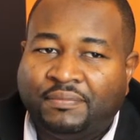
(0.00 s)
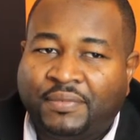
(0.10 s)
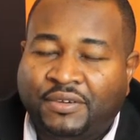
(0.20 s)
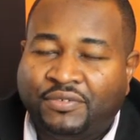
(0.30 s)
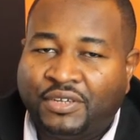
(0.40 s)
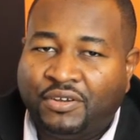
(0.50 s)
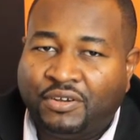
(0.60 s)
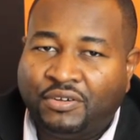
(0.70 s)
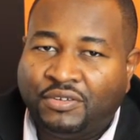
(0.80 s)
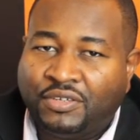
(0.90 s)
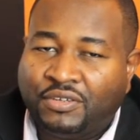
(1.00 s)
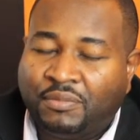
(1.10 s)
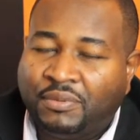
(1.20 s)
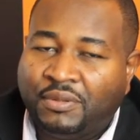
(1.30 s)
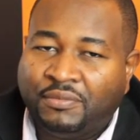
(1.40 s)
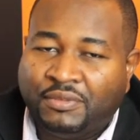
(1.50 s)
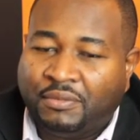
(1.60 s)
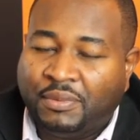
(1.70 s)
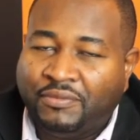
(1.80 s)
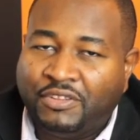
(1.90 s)
country code top
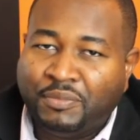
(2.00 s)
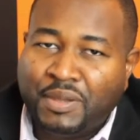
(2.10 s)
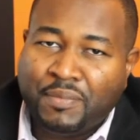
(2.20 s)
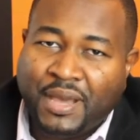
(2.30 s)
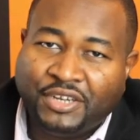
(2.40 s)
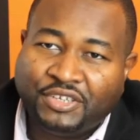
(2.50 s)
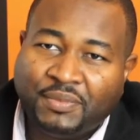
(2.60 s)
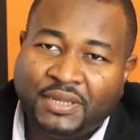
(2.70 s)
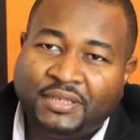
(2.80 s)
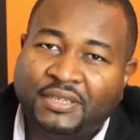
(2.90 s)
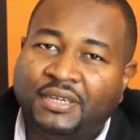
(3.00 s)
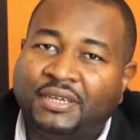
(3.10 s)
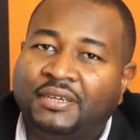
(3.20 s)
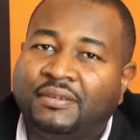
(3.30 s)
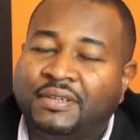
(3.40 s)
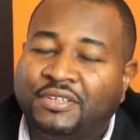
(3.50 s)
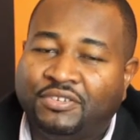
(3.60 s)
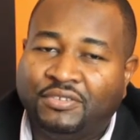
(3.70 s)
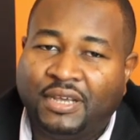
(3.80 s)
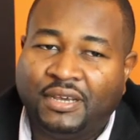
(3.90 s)
level domain management in
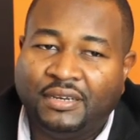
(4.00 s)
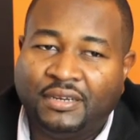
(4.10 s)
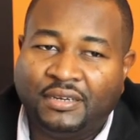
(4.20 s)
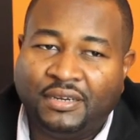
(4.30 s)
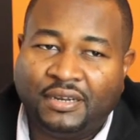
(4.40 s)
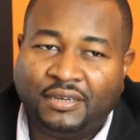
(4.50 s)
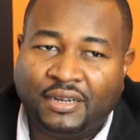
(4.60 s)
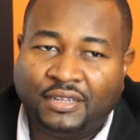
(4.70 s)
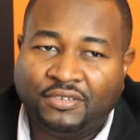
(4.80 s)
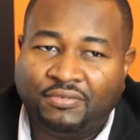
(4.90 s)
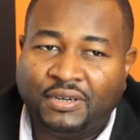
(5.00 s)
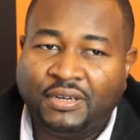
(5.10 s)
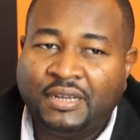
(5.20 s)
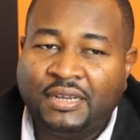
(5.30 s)
Sudan and elsewhere.